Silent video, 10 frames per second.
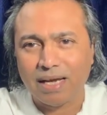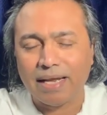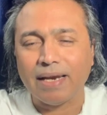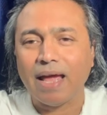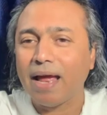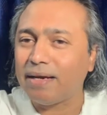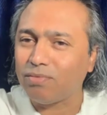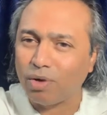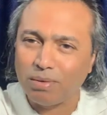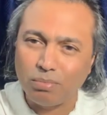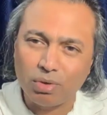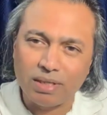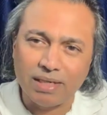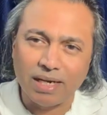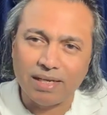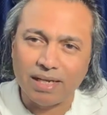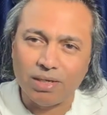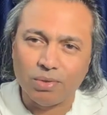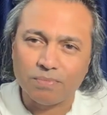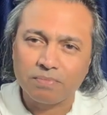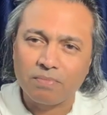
and and one more thing i'll tell you